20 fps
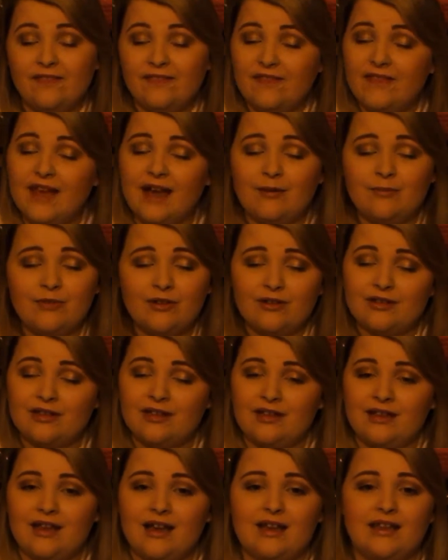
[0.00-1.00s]
I'm not going to
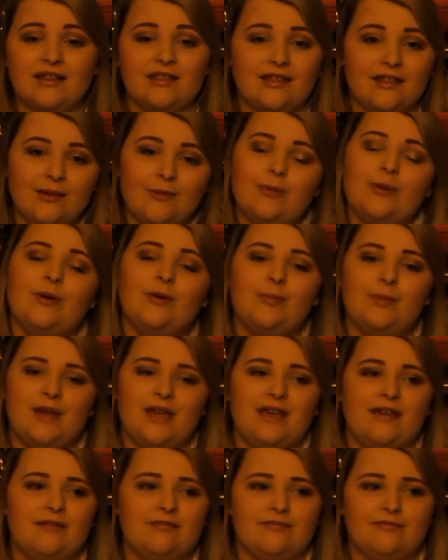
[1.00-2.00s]
lie, there will be
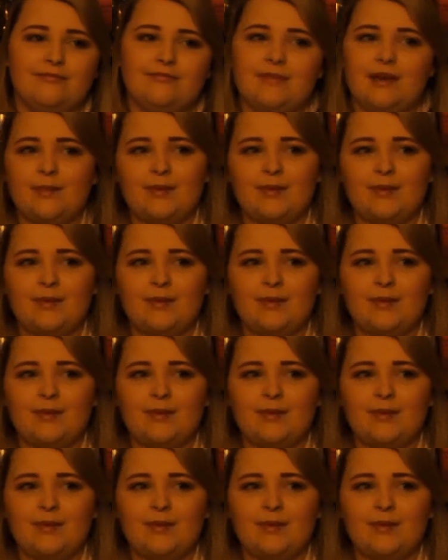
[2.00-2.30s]
maybe